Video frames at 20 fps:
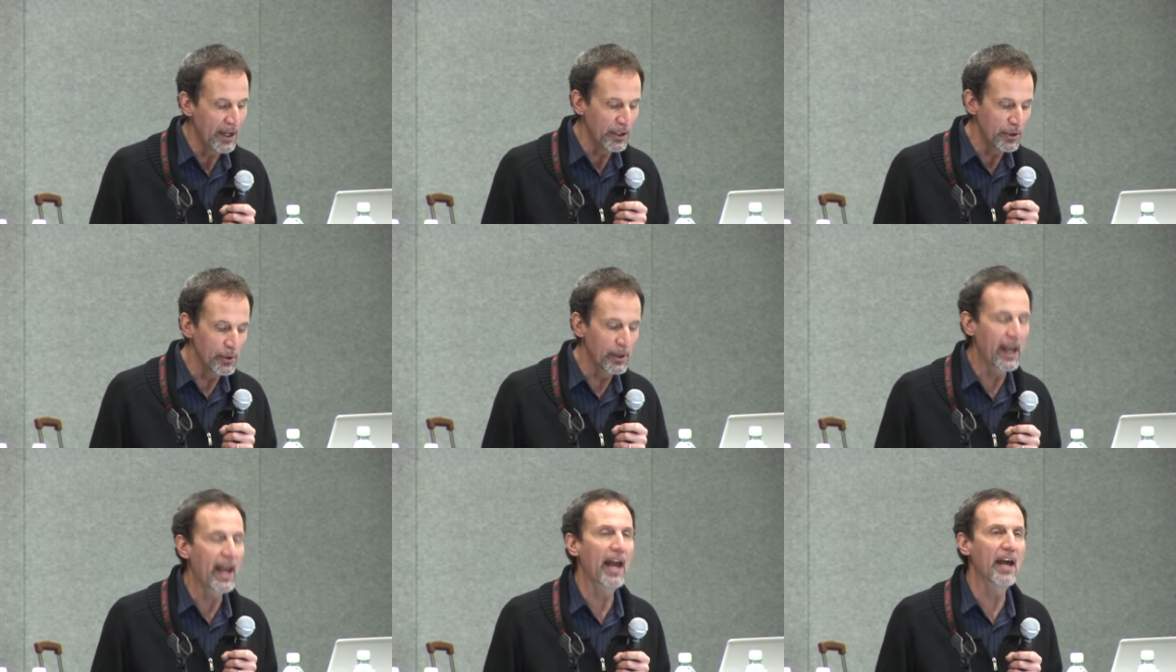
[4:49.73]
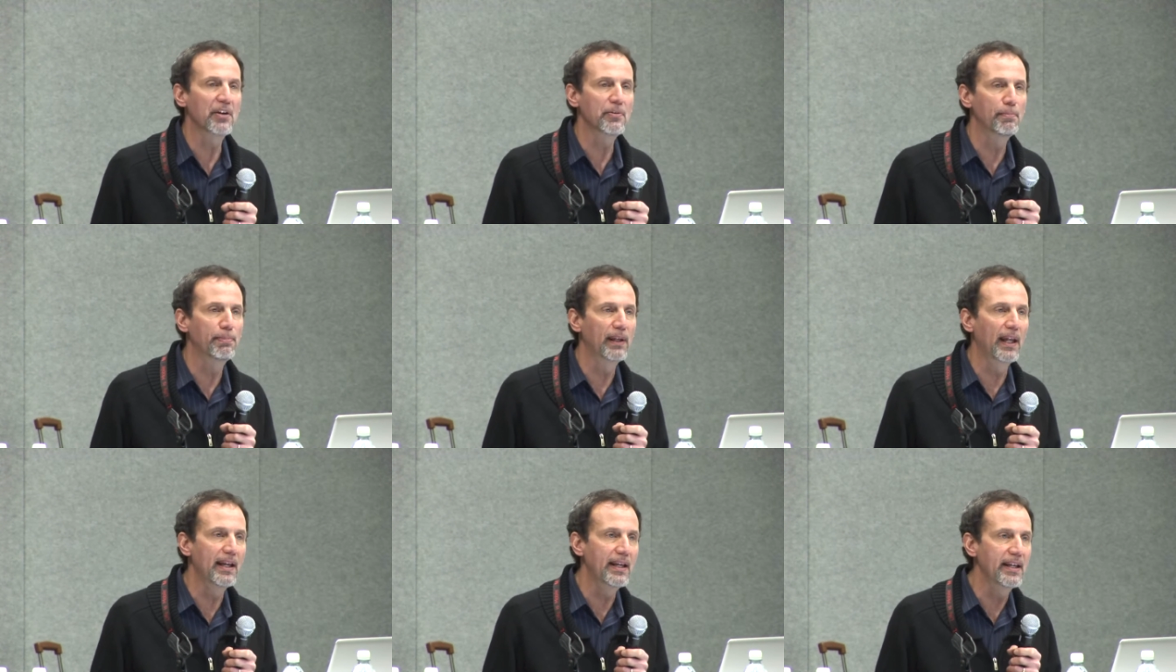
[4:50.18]
you
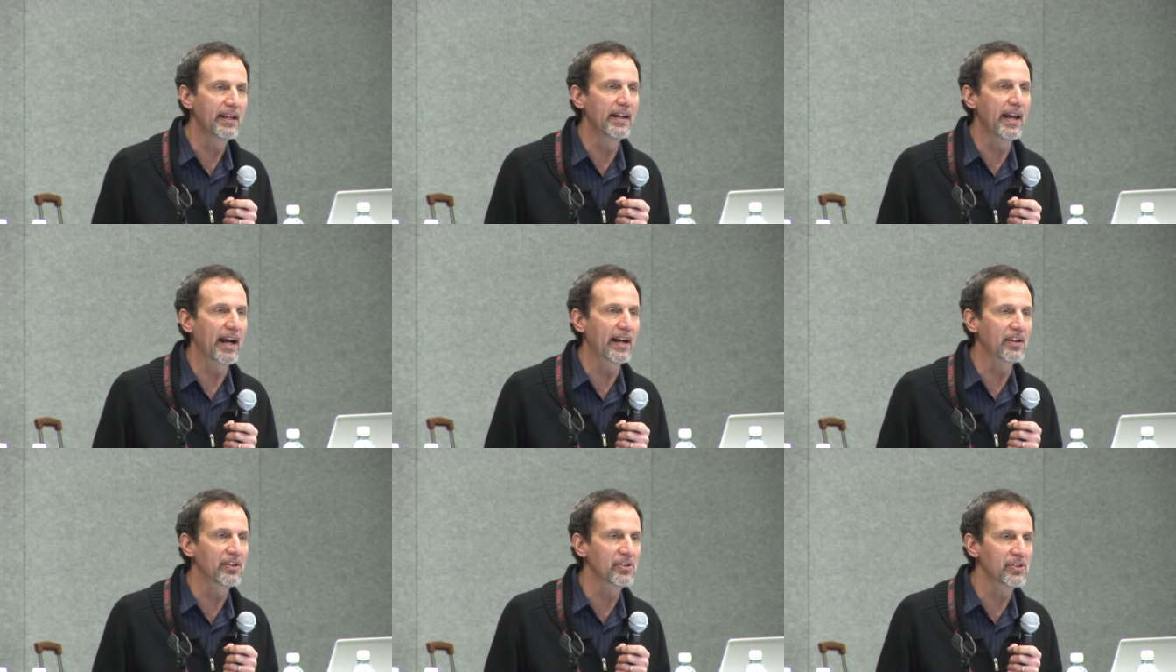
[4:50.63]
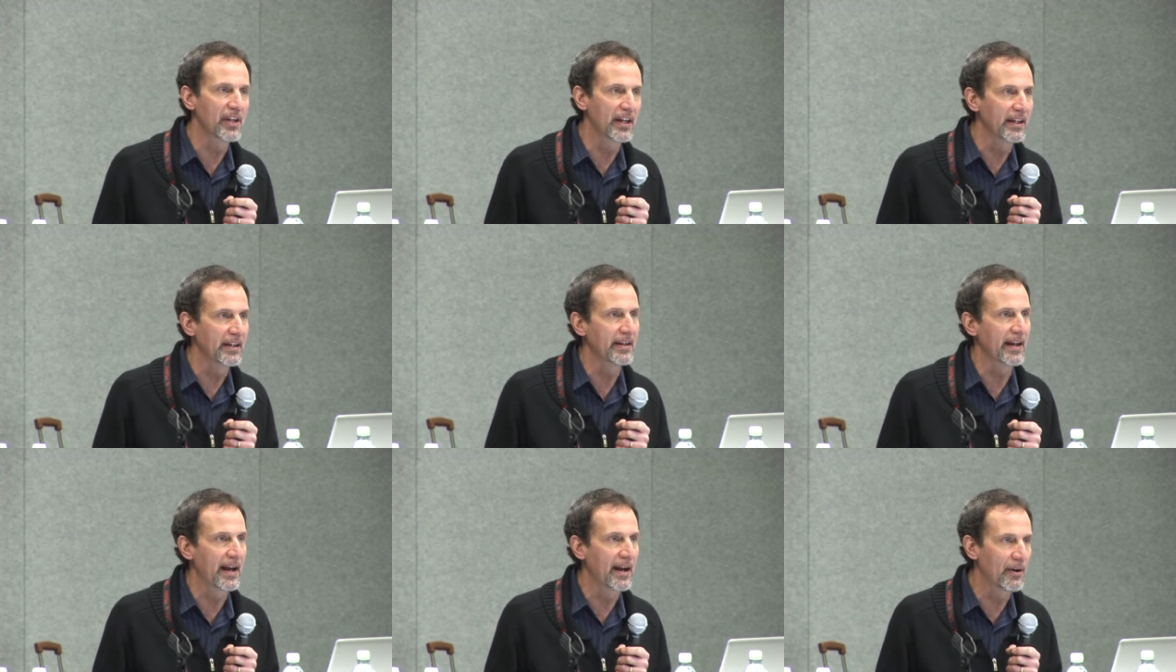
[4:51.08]
can't play Connect
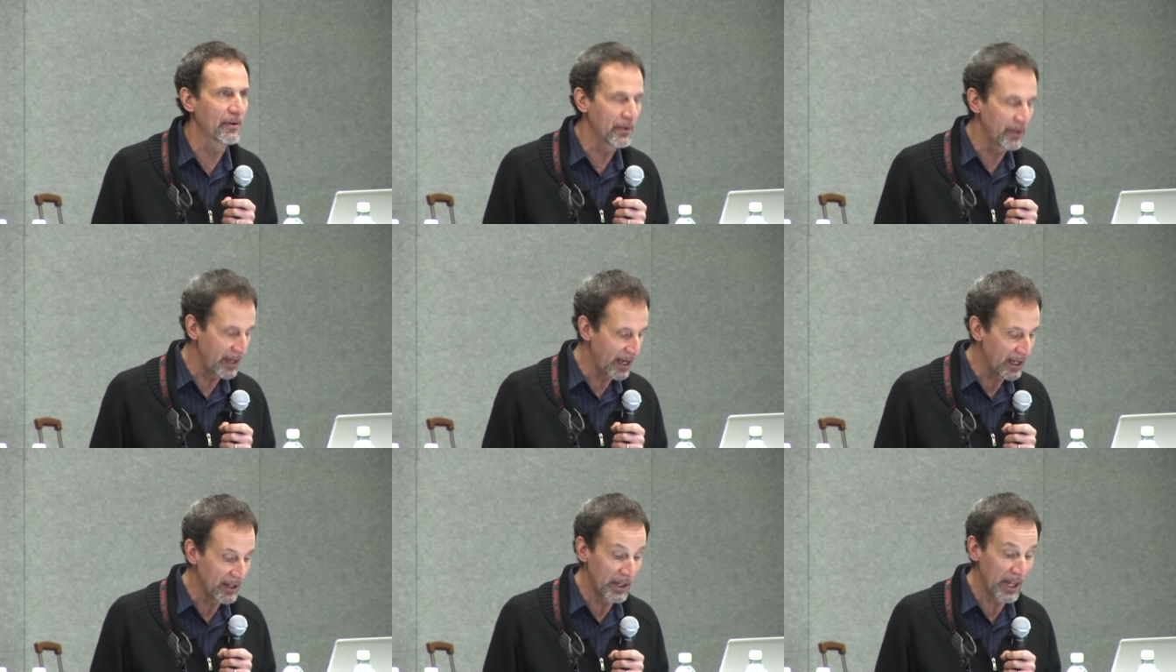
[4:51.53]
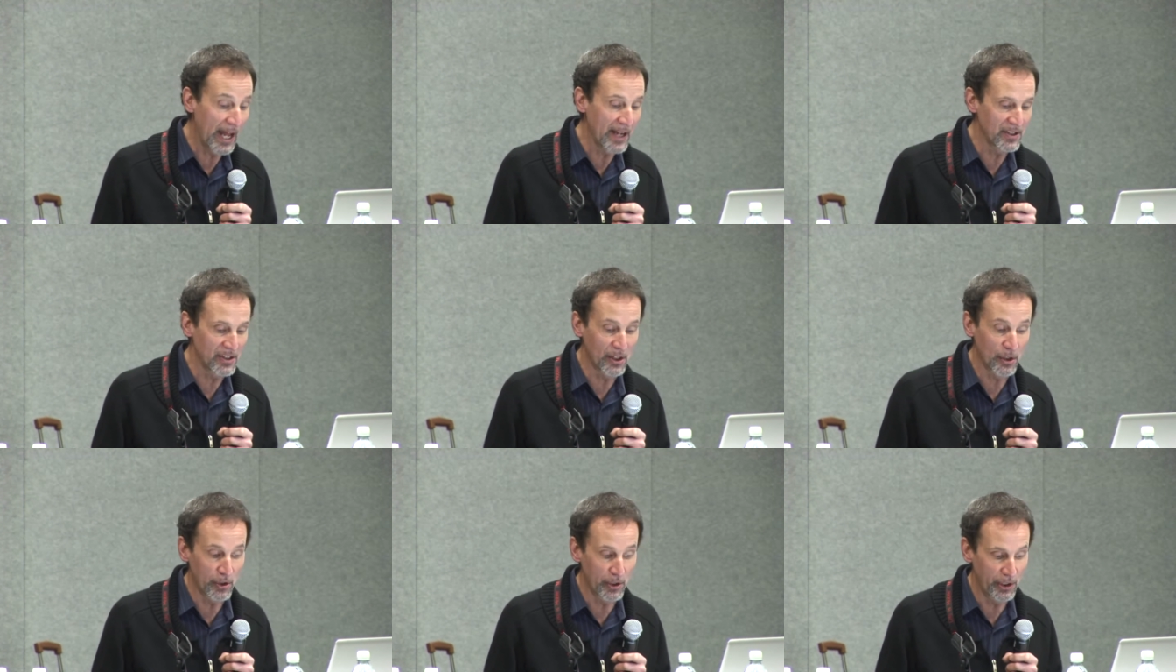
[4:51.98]
sitting down, and
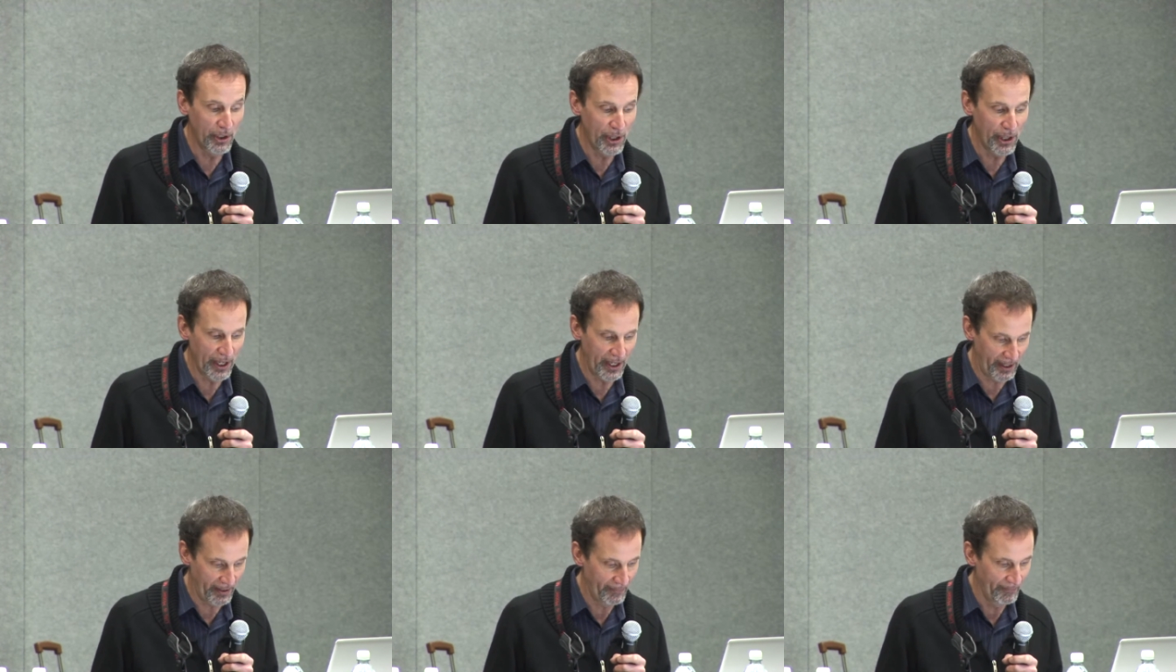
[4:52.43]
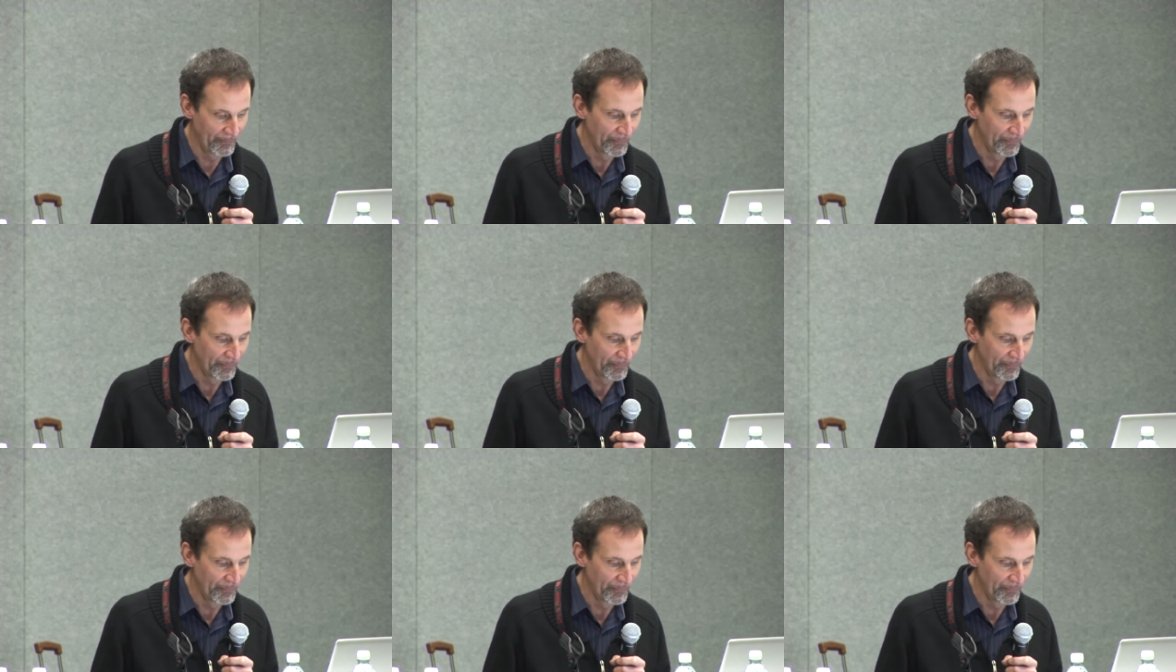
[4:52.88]
that's a good thing.